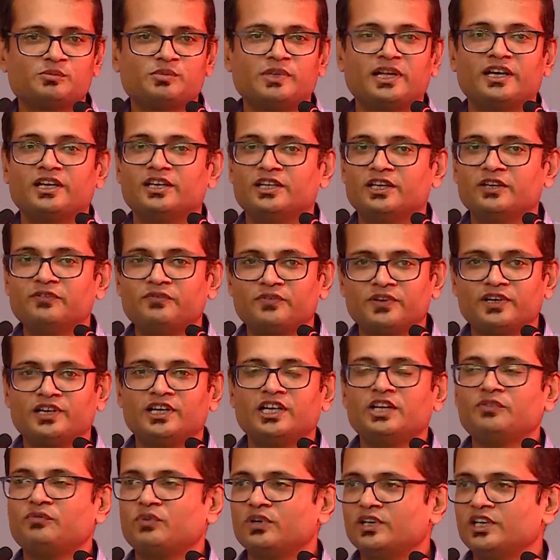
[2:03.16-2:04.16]
plan
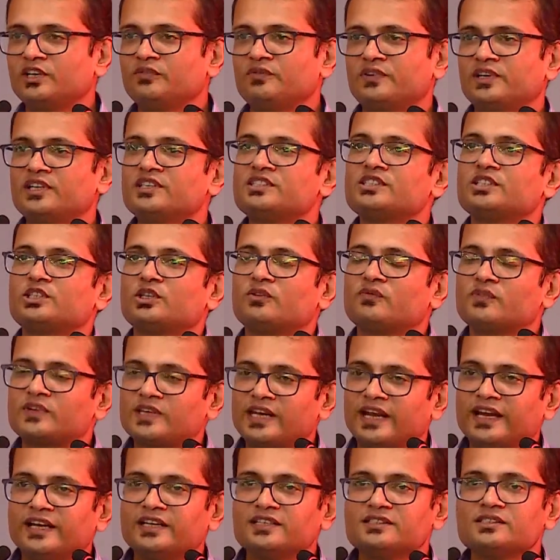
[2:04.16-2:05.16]
differently for different set of
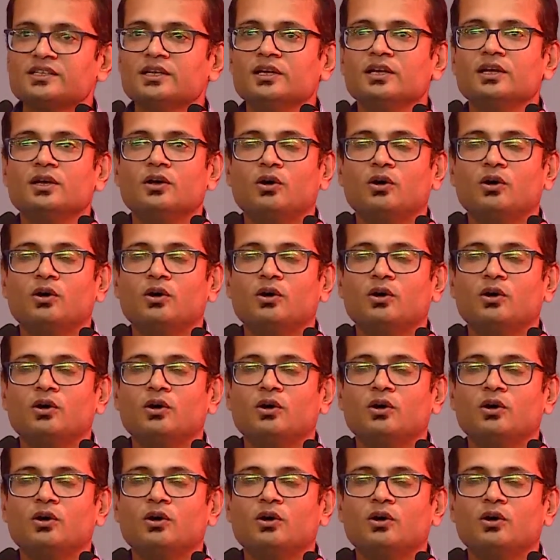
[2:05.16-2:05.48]
clients,